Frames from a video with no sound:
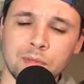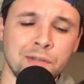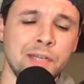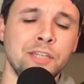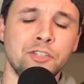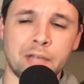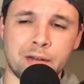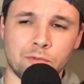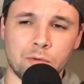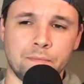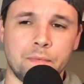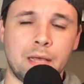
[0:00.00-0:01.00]
in
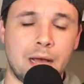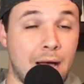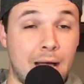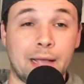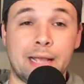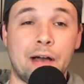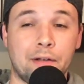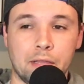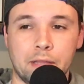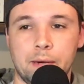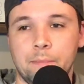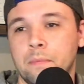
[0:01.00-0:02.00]
general, I
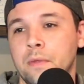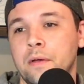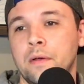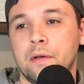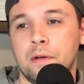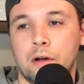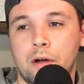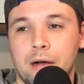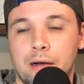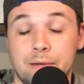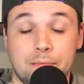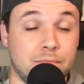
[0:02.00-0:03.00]
calculate them.
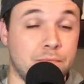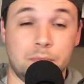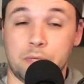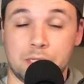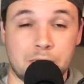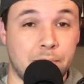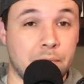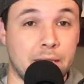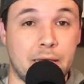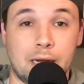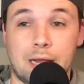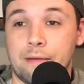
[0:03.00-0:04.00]
It's something
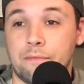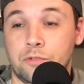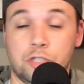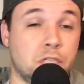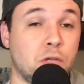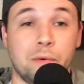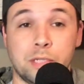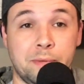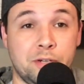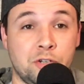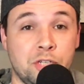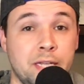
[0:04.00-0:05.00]
that I've just always been
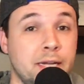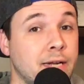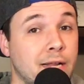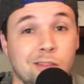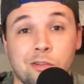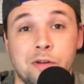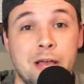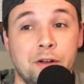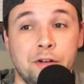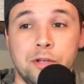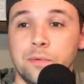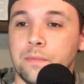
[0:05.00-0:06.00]
interested in, and I learned how to
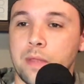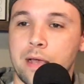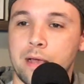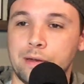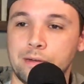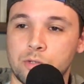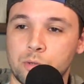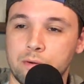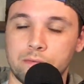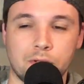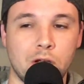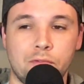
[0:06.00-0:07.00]
do and sort
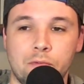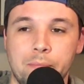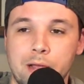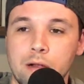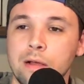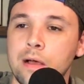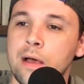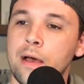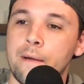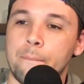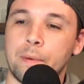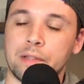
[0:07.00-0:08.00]
of go from there.
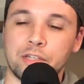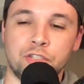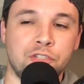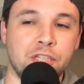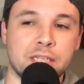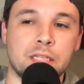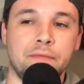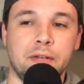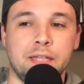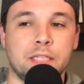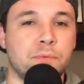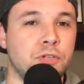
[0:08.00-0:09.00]
But the gist of it
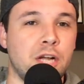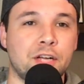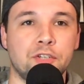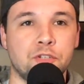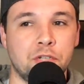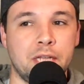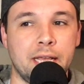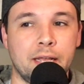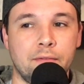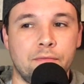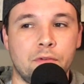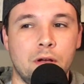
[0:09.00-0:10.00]
is projections are taken
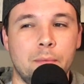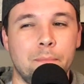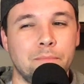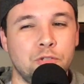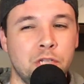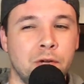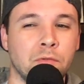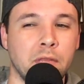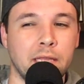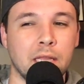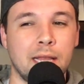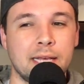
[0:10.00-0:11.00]
from generally
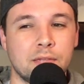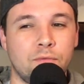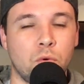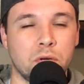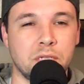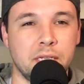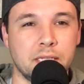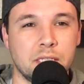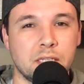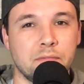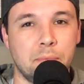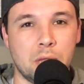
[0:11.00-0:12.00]
the last 4
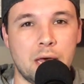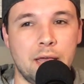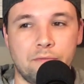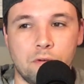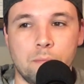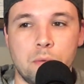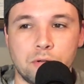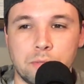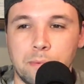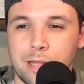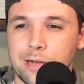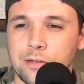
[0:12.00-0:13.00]
seasons of play for most
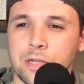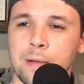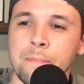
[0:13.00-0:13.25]
players.